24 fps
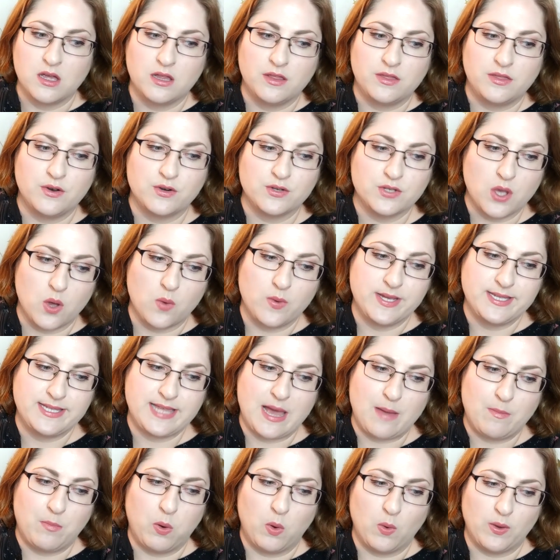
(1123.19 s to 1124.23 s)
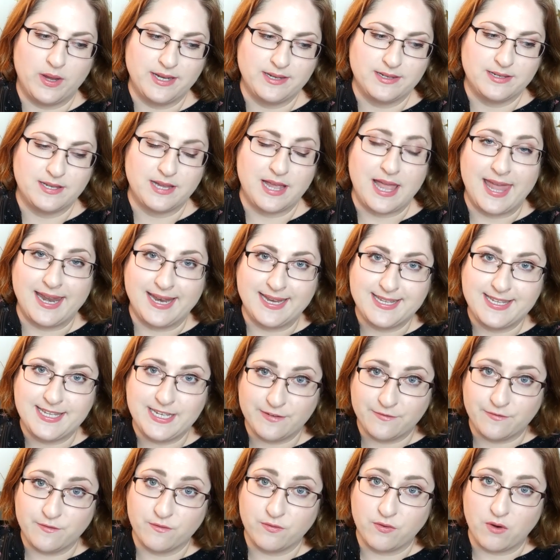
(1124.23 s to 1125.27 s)
there's always that point, and it's
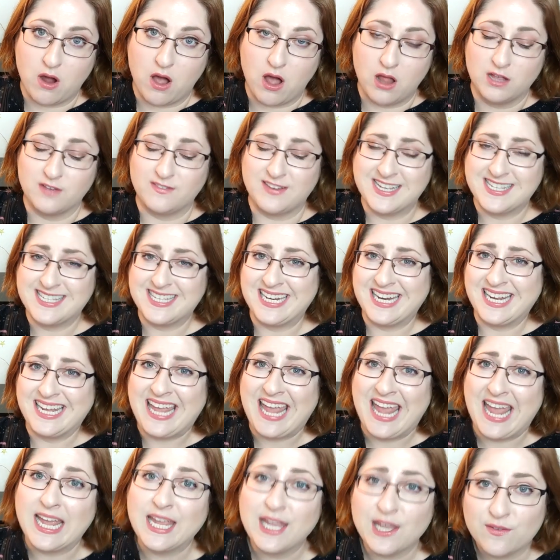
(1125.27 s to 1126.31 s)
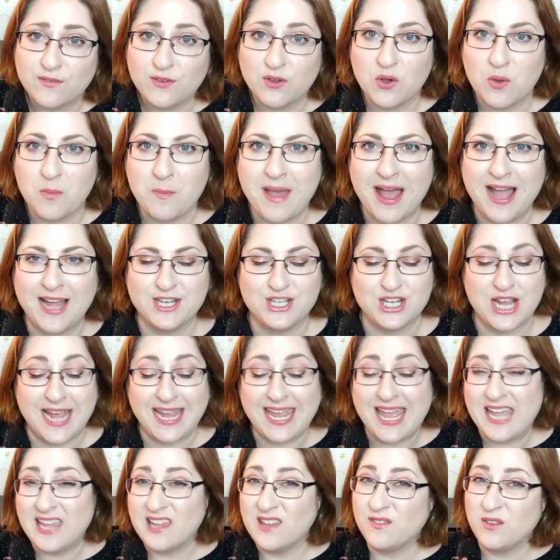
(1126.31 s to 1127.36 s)
different for all of us. And I can't give you a magic, I
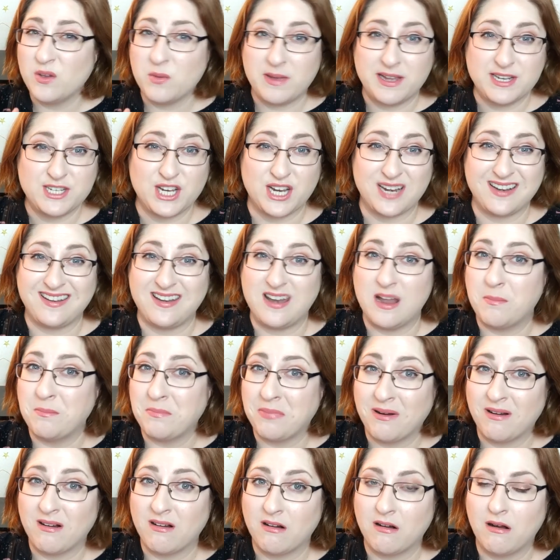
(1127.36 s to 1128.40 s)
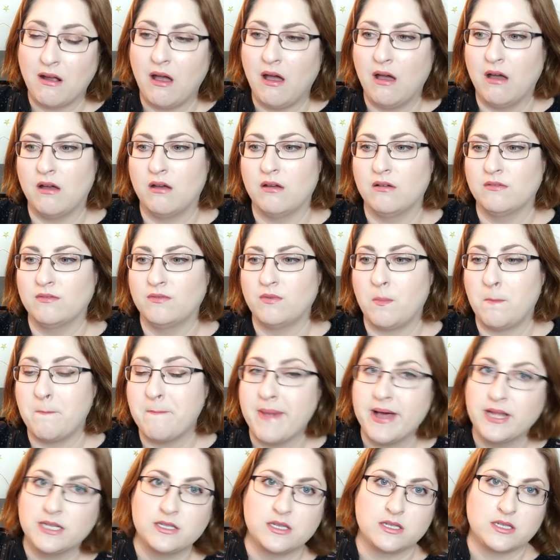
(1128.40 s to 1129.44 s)
can't give you a magic number of
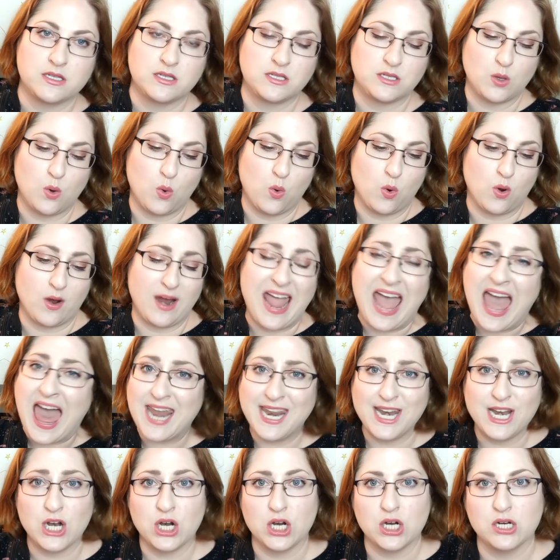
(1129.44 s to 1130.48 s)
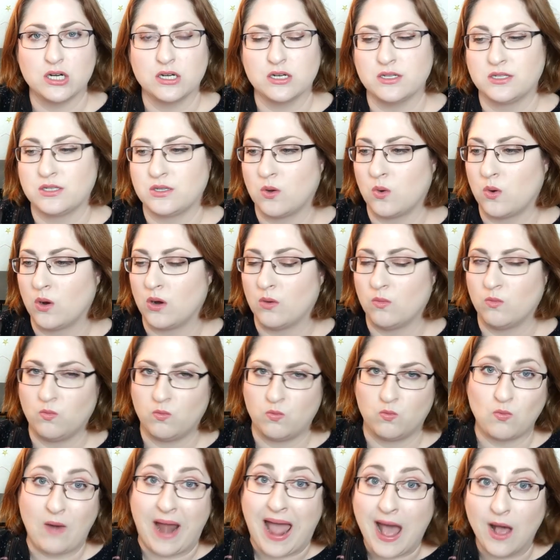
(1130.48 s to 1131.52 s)
months or editors or
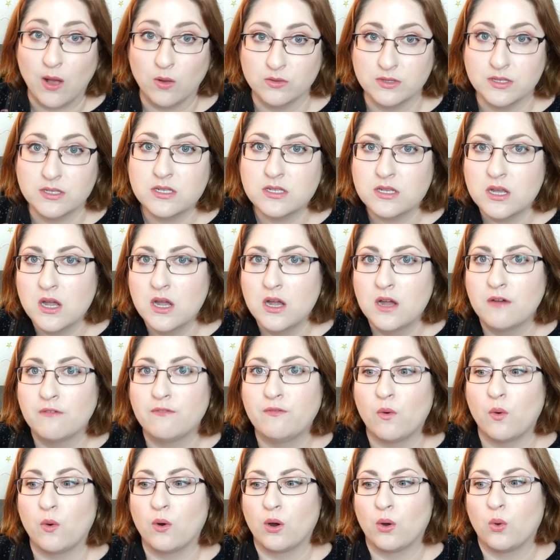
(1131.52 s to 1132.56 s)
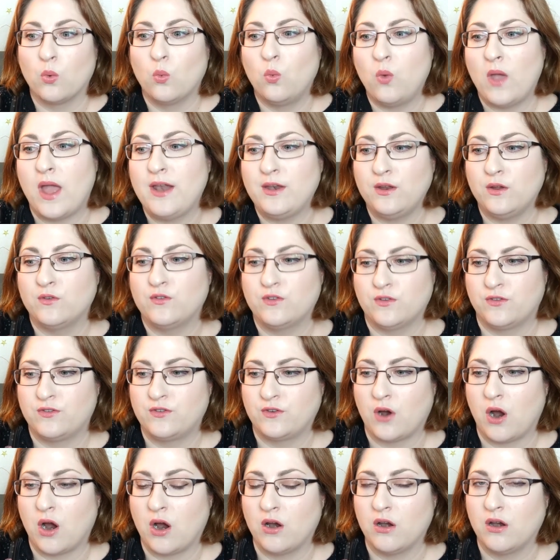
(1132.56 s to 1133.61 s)
rounds for when you should
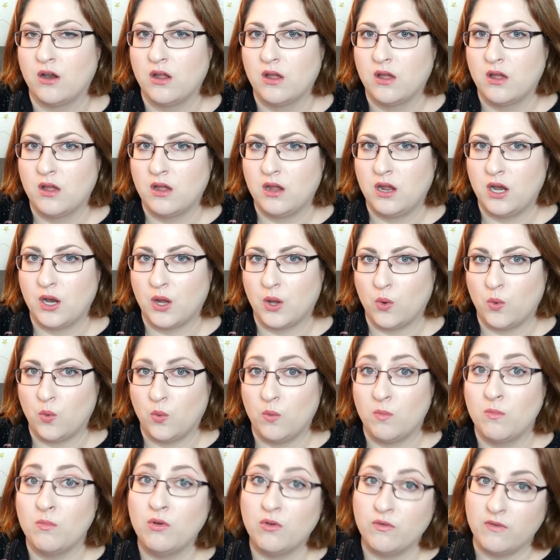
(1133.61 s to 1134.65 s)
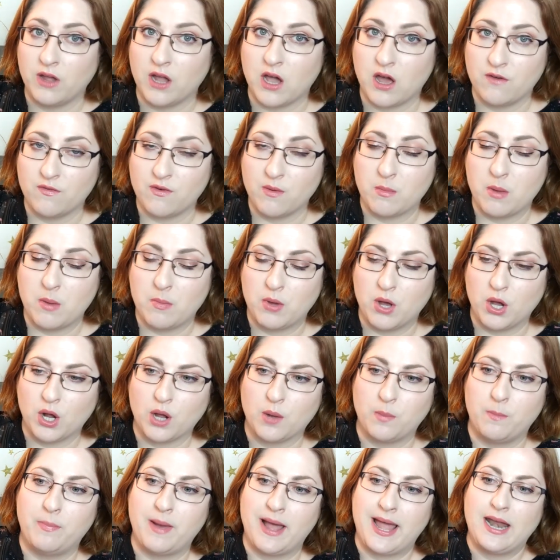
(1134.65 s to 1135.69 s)
start, you know, moving on from a
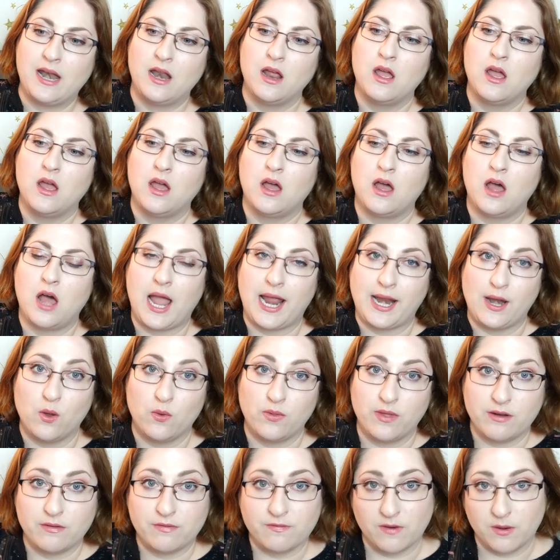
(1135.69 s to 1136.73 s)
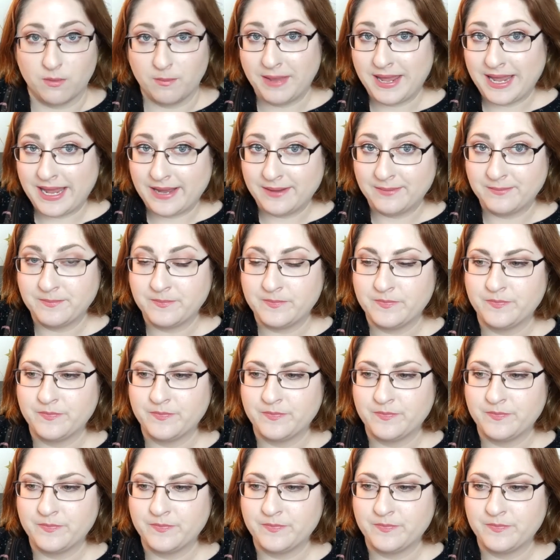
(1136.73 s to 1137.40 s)
book. But I know that for me,